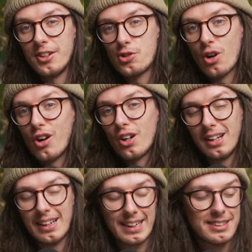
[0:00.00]
a drawer
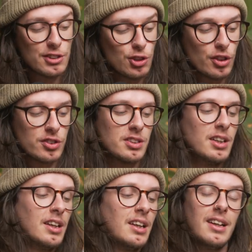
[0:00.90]
collecting dust.
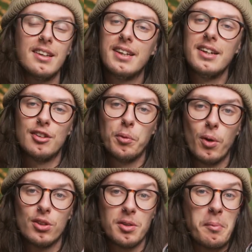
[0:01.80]
This
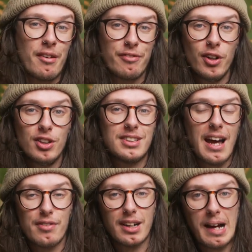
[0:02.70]
was my first
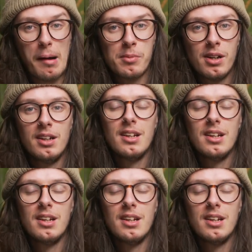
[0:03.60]
ever camera,